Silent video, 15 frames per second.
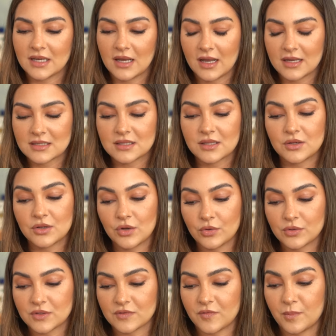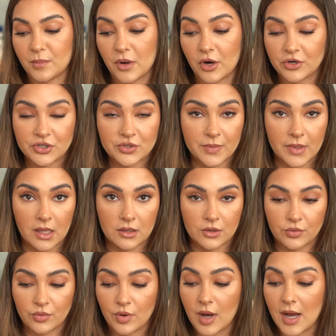has the notes of
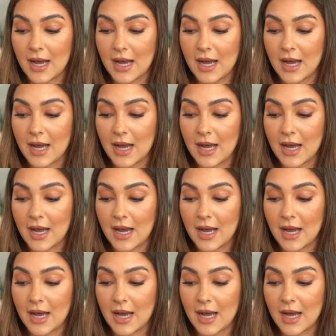marshmallow,